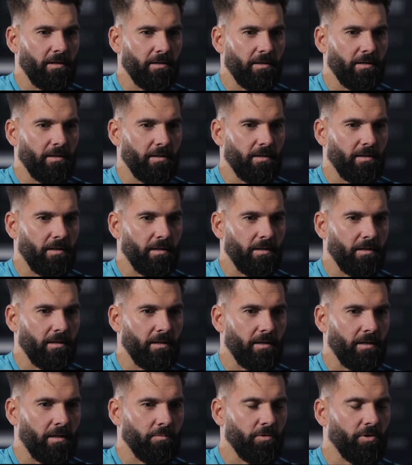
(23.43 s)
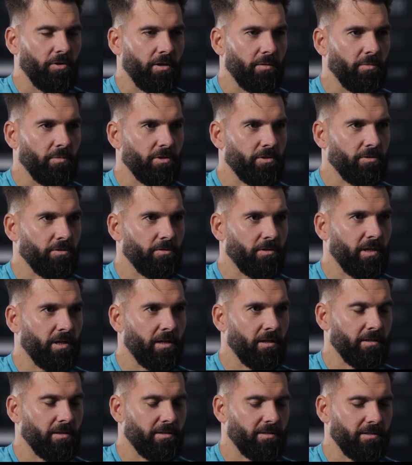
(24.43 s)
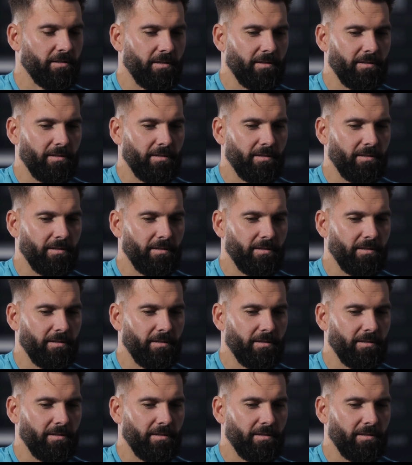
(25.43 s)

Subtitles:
and I'm gonna miss you guys.